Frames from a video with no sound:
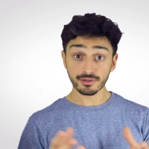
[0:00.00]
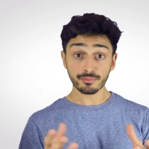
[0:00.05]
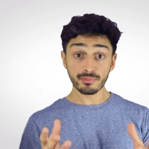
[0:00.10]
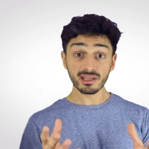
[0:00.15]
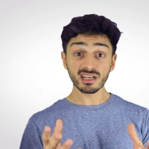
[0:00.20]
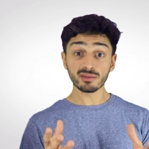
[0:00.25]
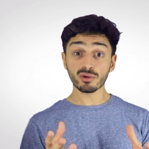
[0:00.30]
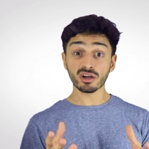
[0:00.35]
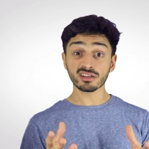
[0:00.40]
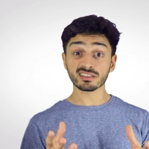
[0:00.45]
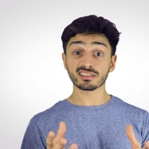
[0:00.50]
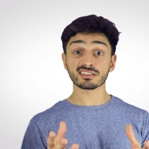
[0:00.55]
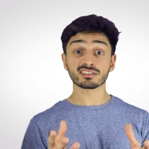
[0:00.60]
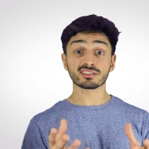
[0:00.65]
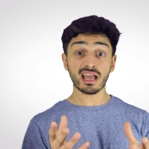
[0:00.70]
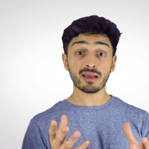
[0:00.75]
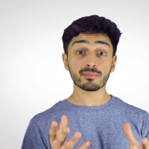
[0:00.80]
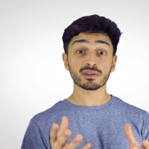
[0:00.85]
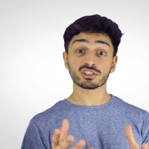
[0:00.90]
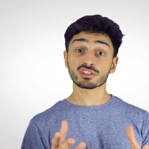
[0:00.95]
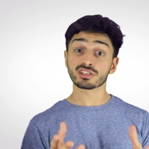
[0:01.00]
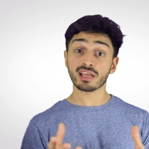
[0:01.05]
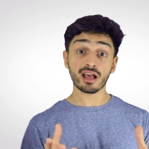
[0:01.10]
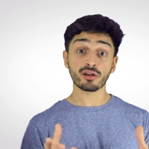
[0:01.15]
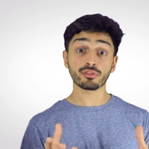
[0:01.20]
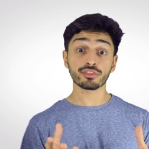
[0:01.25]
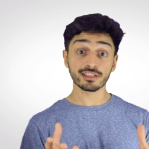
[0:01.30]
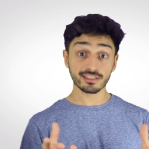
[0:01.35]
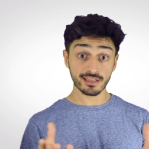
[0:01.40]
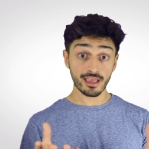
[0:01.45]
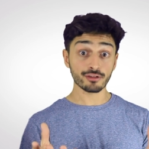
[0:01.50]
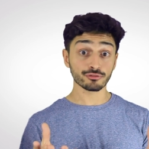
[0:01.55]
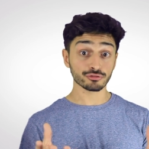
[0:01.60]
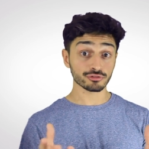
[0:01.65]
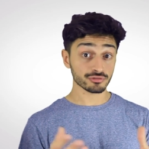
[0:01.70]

that minimises damage to healthy cells.